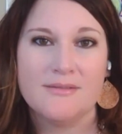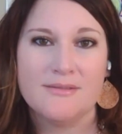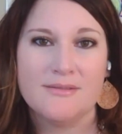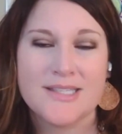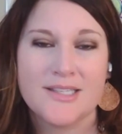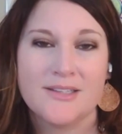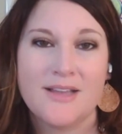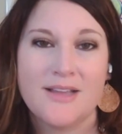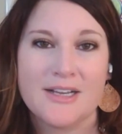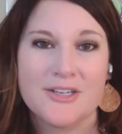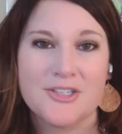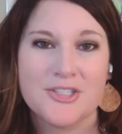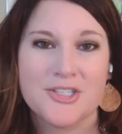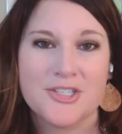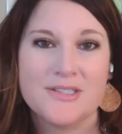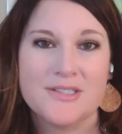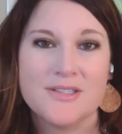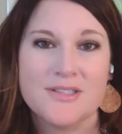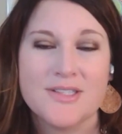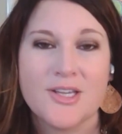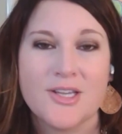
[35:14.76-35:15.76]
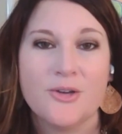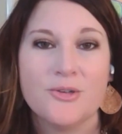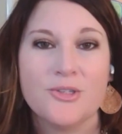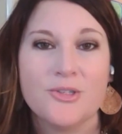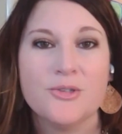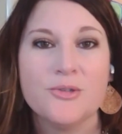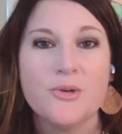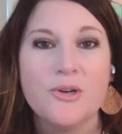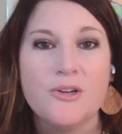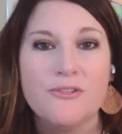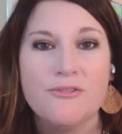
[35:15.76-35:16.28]
selection. So
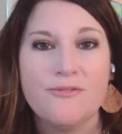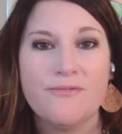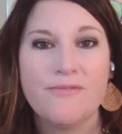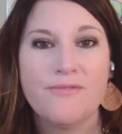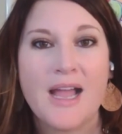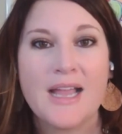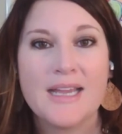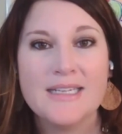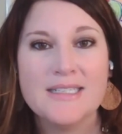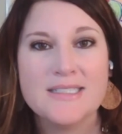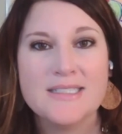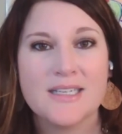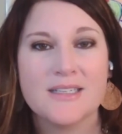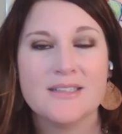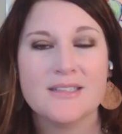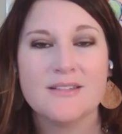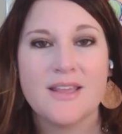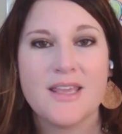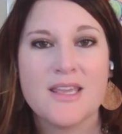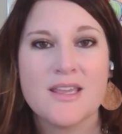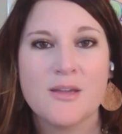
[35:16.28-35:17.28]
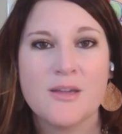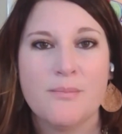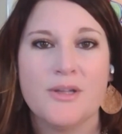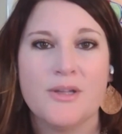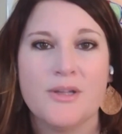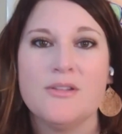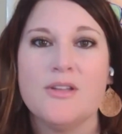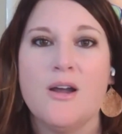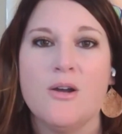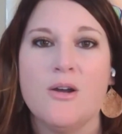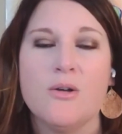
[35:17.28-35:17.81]
you will find a link
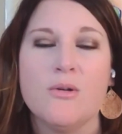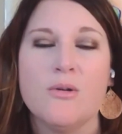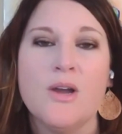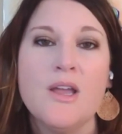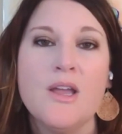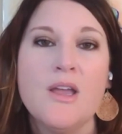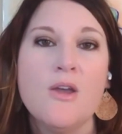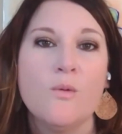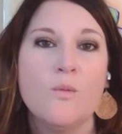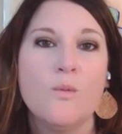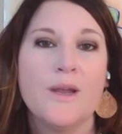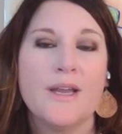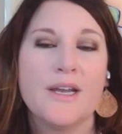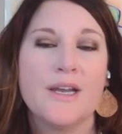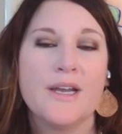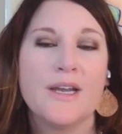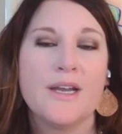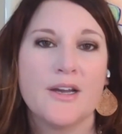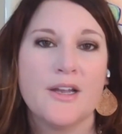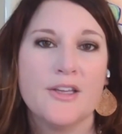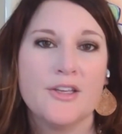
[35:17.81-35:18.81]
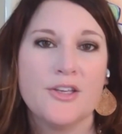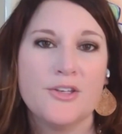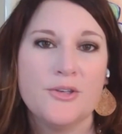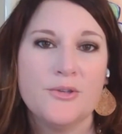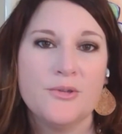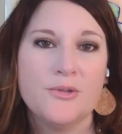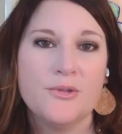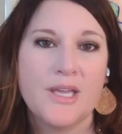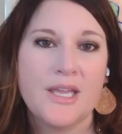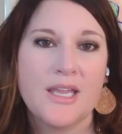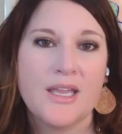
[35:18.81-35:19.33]
below where
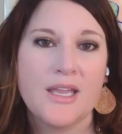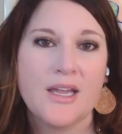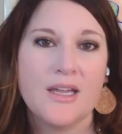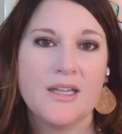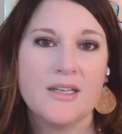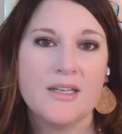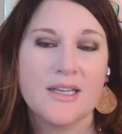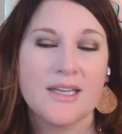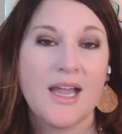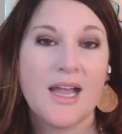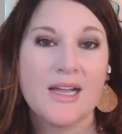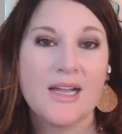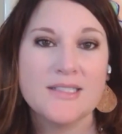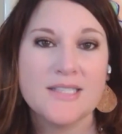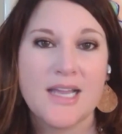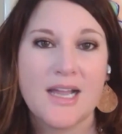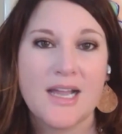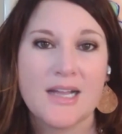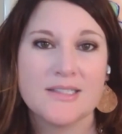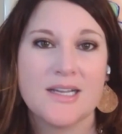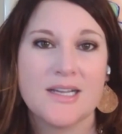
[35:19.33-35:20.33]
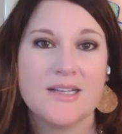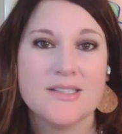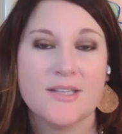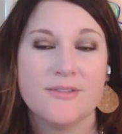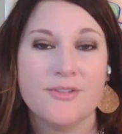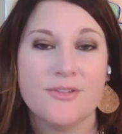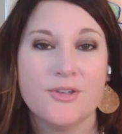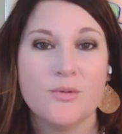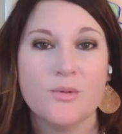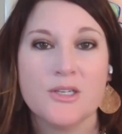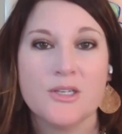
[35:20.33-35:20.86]
you can contact us if
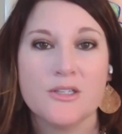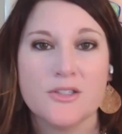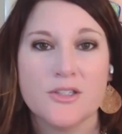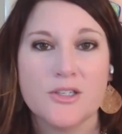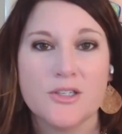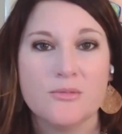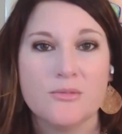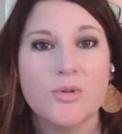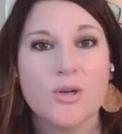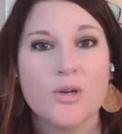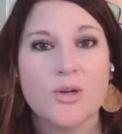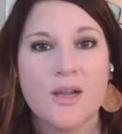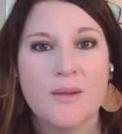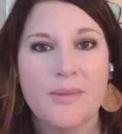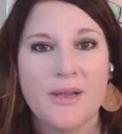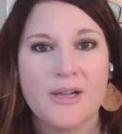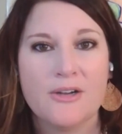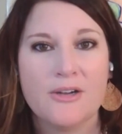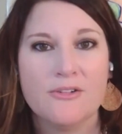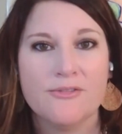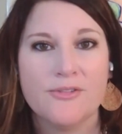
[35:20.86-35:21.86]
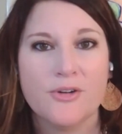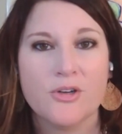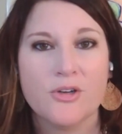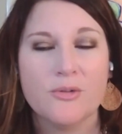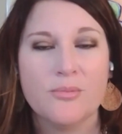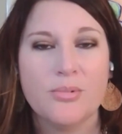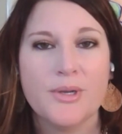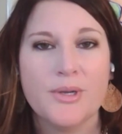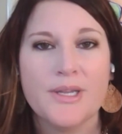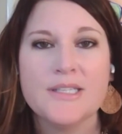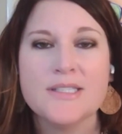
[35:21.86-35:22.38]
you want to learn more about Focal
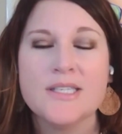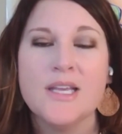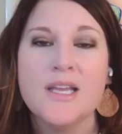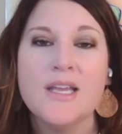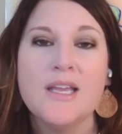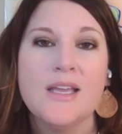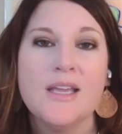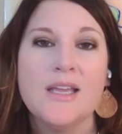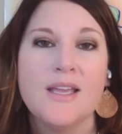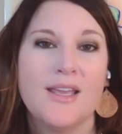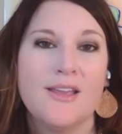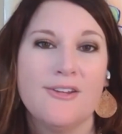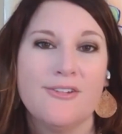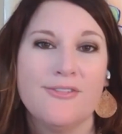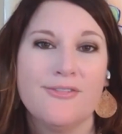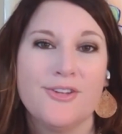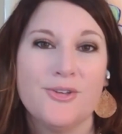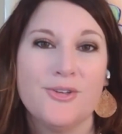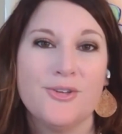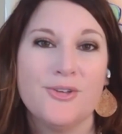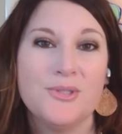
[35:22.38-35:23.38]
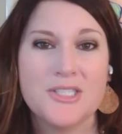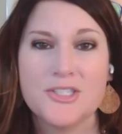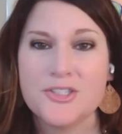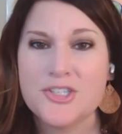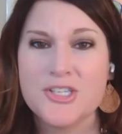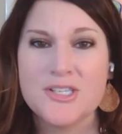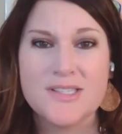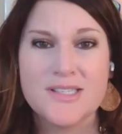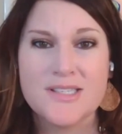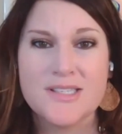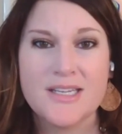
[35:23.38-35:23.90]
Point. If you
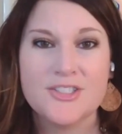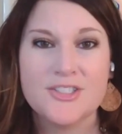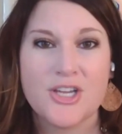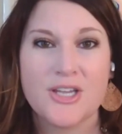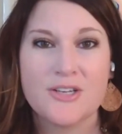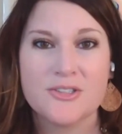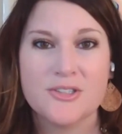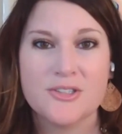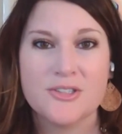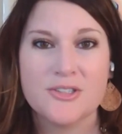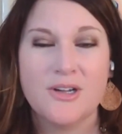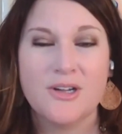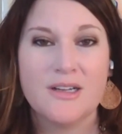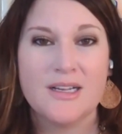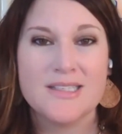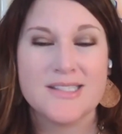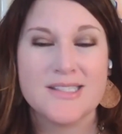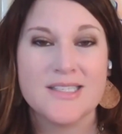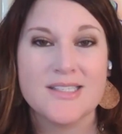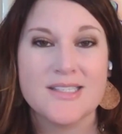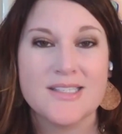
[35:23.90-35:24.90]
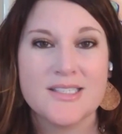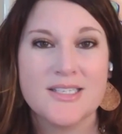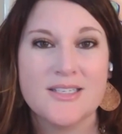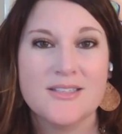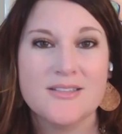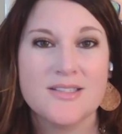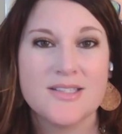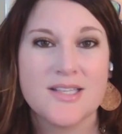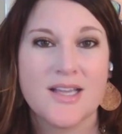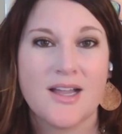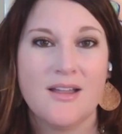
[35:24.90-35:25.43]
just need general
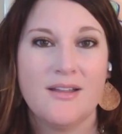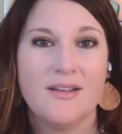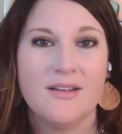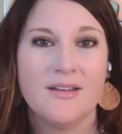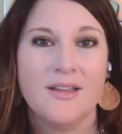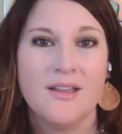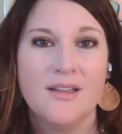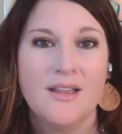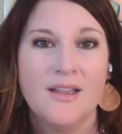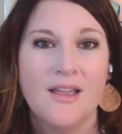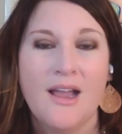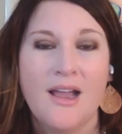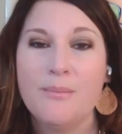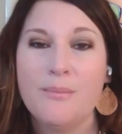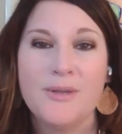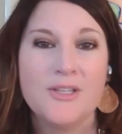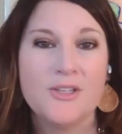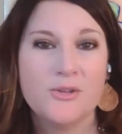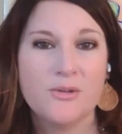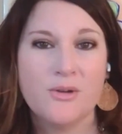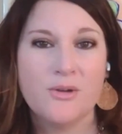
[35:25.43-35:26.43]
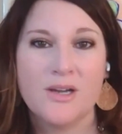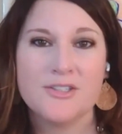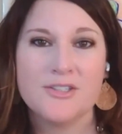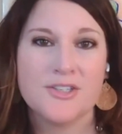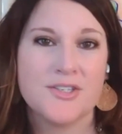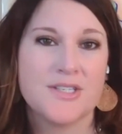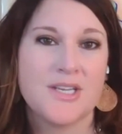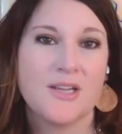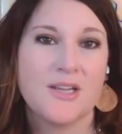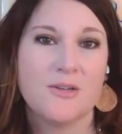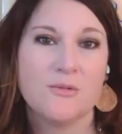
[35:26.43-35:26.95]
assistance on helping you
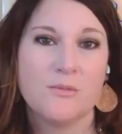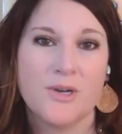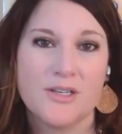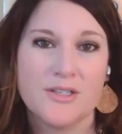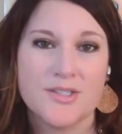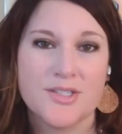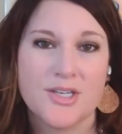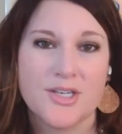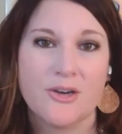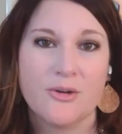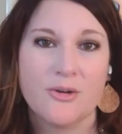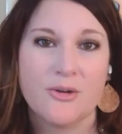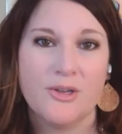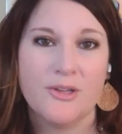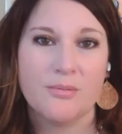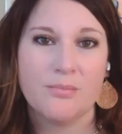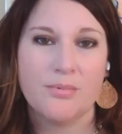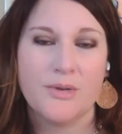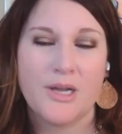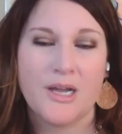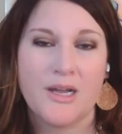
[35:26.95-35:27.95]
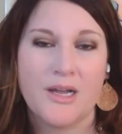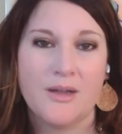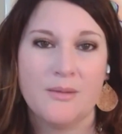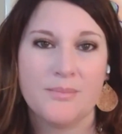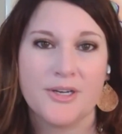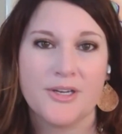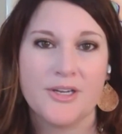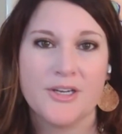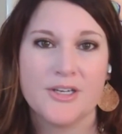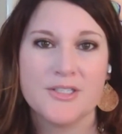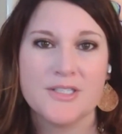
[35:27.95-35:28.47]
understand where to start with
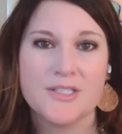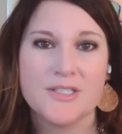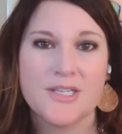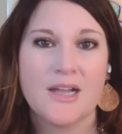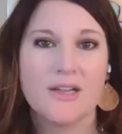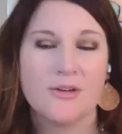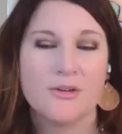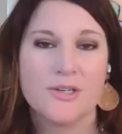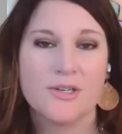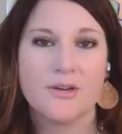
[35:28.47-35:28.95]
ProcureTech